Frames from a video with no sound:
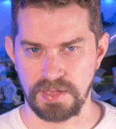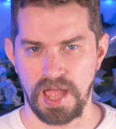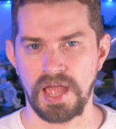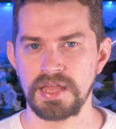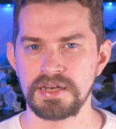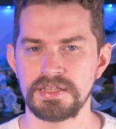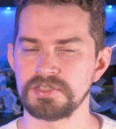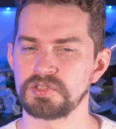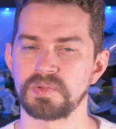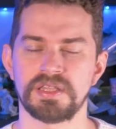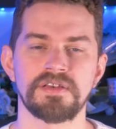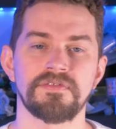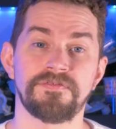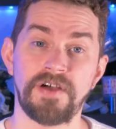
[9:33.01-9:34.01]
and is
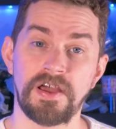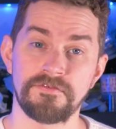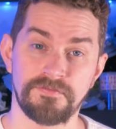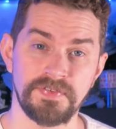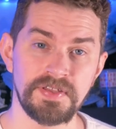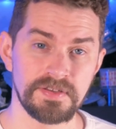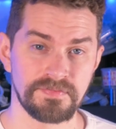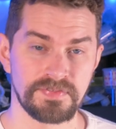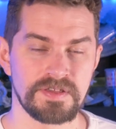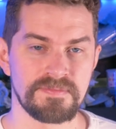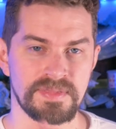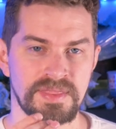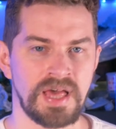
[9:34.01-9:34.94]
within 5 feet of them,